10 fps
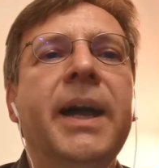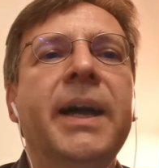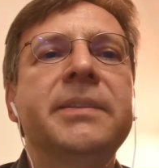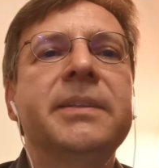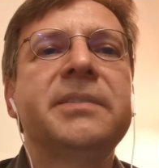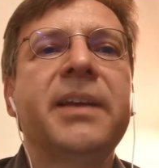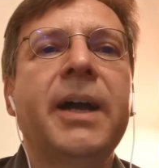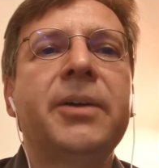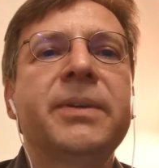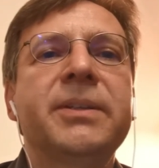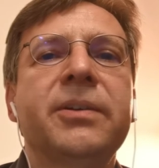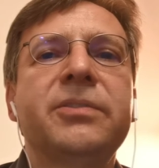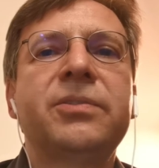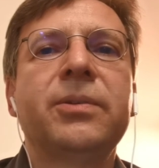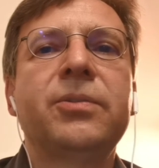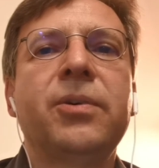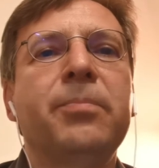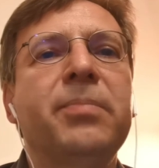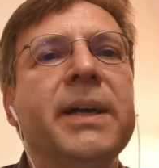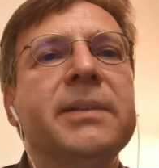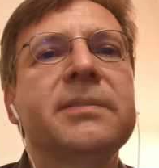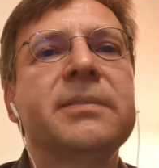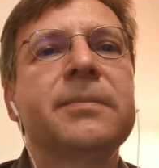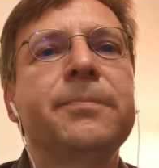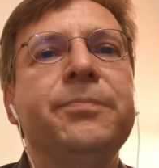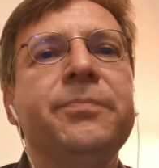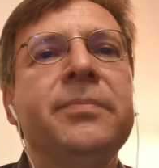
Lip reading: and its agro-industrial complex.